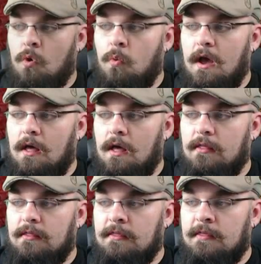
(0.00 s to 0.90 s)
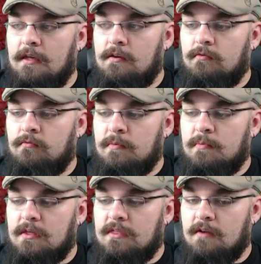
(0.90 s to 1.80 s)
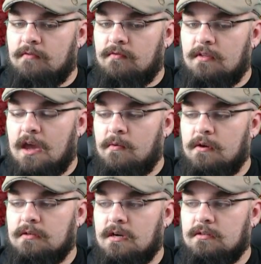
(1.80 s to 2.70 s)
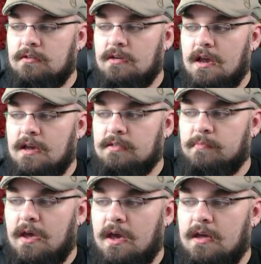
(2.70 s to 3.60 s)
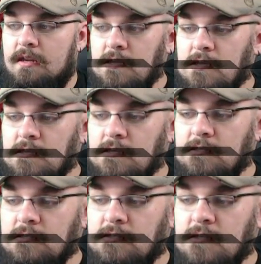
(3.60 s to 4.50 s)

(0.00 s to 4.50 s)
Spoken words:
Well, the other really big thing I really kind of want to talk to you guys about is